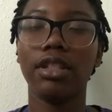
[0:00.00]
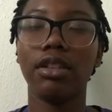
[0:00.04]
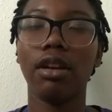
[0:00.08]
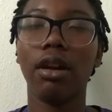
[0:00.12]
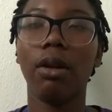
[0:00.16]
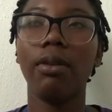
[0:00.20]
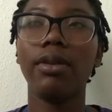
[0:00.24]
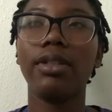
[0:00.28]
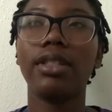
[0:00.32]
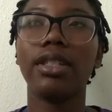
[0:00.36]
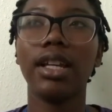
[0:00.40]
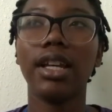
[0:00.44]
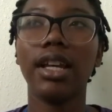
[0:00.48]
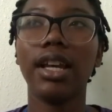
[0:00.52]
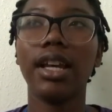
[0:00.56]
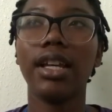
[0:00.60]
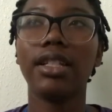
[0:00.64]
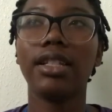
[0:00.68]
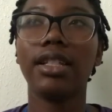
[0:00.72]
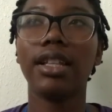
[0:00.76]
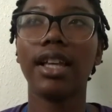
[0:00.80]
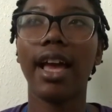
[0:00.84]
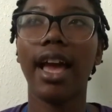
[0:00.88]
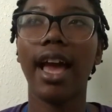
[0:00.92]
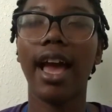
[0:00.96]
It's always
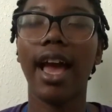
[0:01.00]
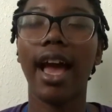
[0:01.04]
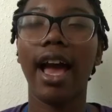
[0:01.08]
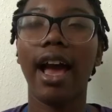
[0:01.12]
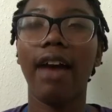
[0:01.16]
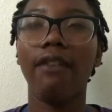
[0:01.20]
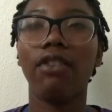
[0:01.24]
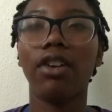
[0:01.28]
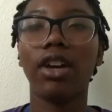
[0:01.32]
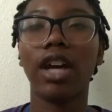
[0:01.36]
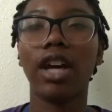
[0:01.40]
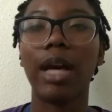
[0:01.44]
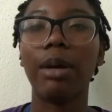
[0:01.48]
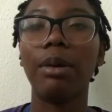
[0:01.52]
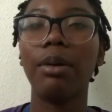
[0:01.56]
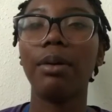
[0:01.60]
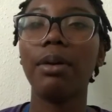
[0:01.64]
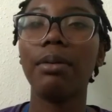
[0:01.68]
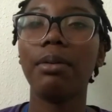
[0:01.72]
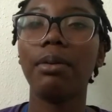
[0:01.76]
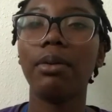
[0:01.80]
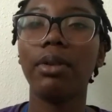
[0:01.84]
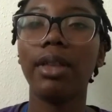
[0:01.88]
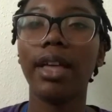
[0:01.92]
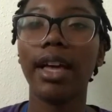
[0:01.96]
good to have a couple
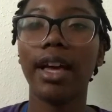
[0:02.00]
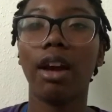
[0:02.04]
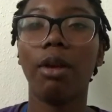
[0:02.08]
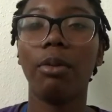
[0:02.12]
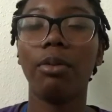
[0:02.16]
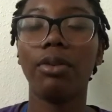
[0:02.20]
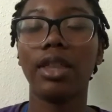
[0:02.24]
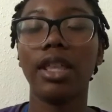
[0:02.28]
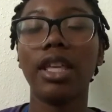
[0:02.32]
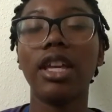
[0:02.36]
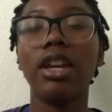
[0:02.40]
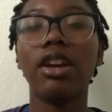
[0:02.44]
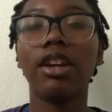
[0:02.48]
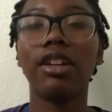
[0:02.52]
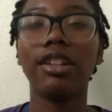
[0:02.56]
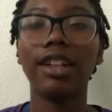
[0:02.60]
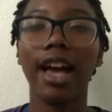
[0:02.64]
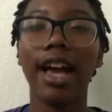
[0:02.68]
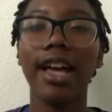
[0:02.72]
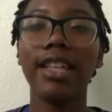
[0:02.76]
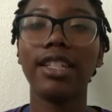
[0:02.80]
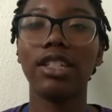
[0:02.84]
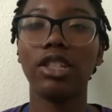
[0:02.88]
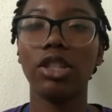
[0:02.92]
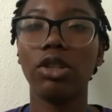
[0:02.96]
people that are within your
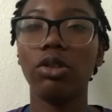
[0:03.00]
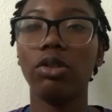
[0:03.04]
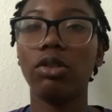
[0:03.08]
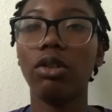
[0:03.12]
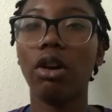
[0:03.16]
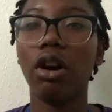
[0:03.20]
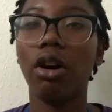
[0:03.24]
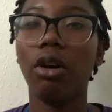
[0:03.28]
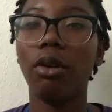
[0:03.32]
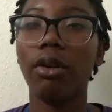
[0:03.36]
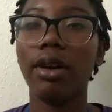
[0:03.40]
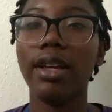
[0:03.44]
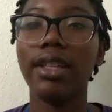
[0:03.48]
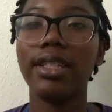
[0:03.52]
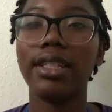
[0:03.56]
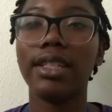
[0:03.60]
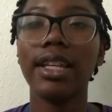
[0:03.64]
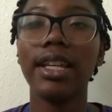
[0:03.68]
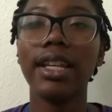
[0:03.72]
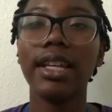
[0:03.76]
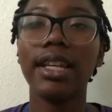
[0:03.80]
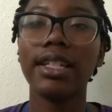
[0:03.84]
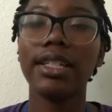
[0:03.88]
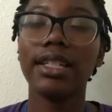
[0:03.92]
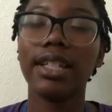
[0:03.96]
class that you could
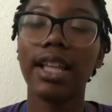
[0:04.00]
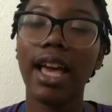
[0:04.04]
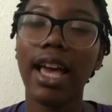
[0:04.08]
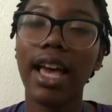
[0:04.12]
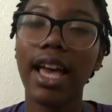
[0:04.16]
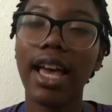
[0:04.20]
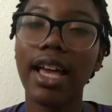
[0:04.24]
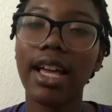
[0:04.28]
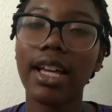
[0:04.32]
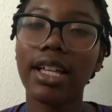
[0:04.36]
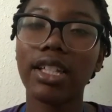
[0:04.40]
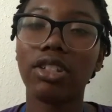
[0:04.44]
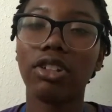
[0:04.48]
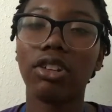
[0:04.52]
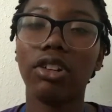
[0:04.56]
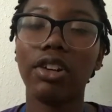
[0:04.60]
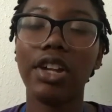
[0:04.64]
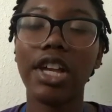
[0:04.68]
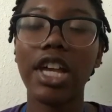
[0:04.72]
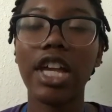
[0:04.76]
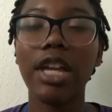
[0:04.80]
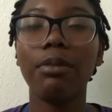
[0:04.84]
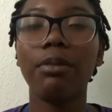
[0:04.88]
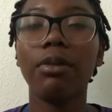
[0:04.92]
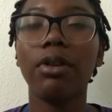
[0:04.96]
always text
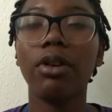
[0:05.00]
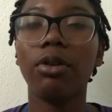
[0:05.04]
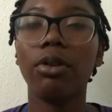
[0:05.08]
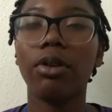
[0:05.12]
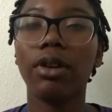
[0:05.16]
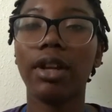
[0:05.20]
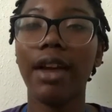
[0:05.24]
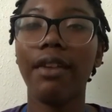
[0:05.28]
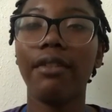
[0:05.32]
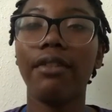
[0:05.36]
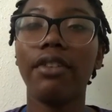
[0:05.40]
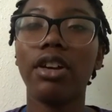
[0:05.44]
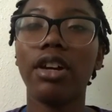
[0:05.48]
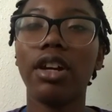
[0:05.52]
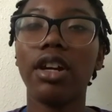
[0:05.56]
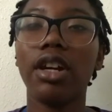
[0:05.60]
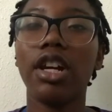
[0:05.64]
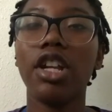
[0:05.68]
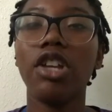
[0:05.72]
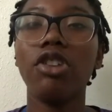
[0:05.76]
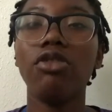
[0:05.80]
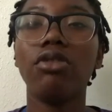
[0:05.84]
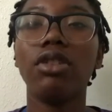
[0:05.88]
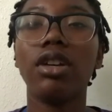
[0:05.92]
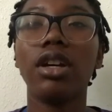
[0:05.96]
or email or whatever,
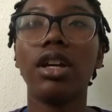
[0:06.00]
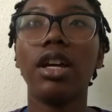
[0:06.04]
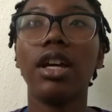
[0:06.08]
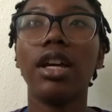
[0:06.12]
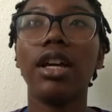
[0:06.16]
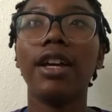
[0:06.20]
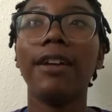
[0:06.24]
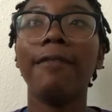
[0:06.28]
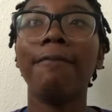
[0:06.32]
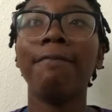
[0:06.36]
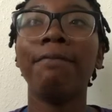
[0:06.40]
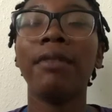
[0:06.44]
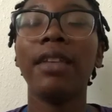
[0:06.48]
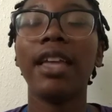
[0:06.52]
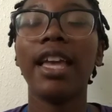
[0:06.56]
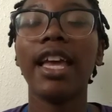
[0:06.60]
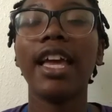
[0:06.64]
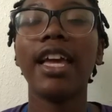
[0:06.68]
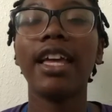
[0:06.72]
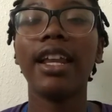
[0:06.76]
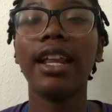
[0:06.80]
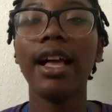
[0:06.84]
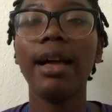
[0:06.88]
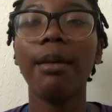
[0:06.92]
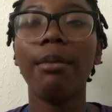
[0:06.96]
and you could
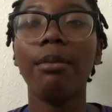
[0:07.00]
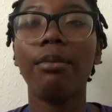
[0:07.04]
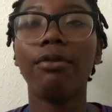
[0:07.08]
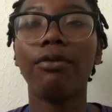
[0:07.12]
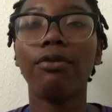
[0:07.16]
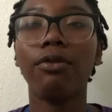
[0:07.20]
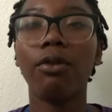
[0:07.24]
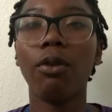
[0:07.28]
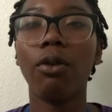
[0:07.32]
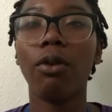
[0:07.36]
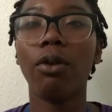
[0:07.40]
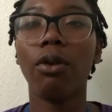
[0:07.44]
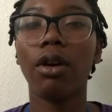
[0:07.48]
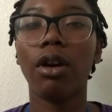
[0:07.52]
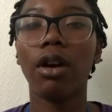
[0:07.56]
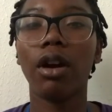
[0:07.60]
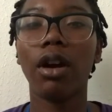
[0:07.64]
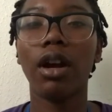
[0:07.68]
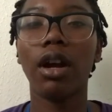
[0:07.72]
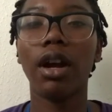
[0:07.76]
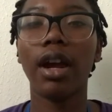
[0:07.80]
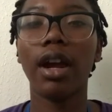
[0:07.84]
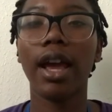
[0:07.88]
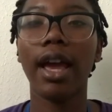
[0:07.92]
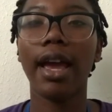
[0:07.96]
hit up
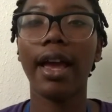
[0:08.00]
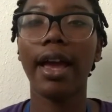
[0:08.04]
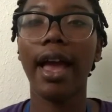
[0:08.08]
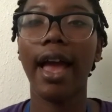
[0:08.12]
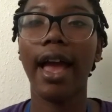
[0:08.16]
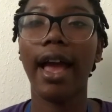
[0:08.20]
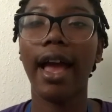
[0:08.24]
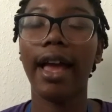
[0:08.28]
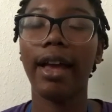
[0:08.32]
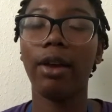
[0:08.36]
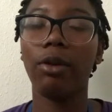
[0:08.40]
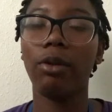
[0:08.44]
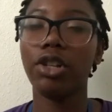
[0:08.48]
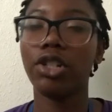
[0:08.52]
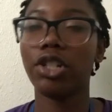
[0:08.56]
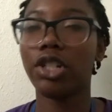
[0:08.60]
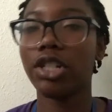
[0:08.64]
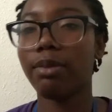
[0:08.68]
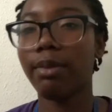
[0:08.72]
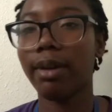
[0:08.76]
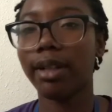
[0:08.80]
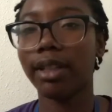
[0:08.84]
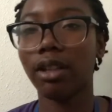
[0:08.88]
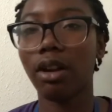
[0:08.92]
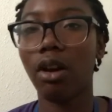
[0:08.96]
for
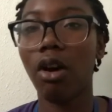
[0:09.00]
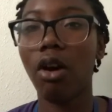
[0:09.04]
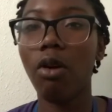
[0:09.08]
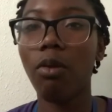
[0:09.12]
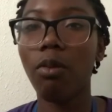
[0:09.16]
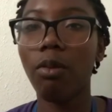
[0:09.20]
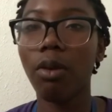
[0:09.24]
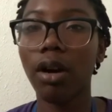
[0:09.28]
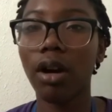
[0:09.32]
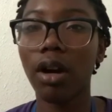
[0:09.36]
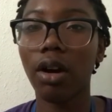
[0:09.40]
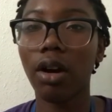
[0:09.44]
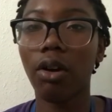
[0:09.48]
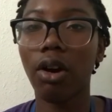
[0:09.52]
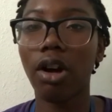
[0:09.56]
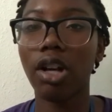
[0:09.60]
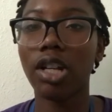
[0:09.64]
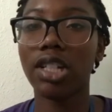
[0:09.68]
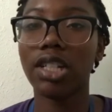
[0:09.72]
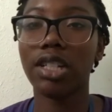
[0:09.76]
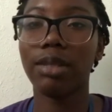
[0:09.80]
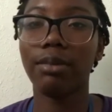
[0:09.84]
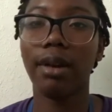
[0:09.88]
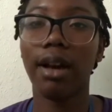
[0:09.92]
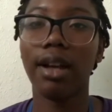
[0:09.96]
questions about the homework,
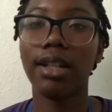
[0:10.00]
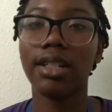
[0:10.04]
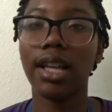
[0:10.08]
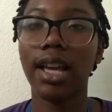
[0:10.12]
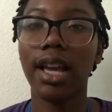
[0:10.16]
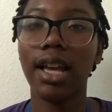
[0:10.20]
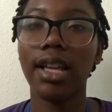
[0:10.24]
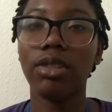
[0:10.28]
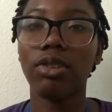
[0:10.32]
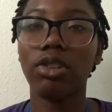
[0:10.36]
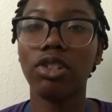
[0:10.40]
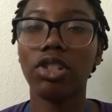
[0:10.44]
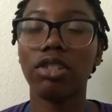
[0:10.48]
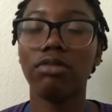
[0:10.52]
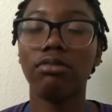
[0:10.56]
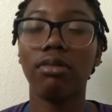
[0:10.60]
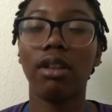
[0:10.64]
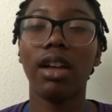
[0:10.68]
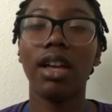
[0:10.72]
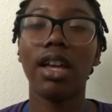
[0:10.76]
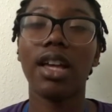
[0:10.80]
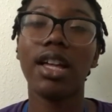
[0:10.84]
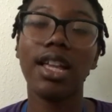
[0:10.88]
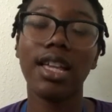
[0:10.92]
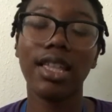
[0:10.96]
questions about tests, questions
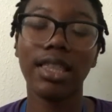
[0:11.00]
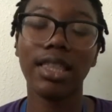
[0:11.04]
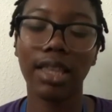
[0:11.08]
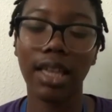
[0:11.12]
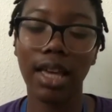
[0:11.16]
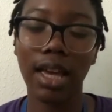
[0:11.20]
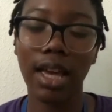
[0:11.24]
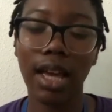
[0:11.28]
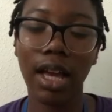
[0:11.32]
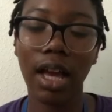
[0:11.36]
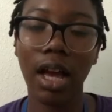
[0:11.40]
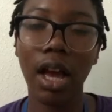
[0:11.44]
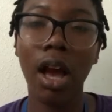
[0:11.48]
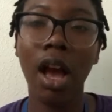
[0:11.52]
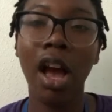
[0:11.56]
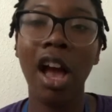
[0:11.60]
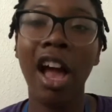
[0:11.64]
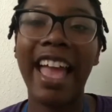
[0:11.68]
about anything.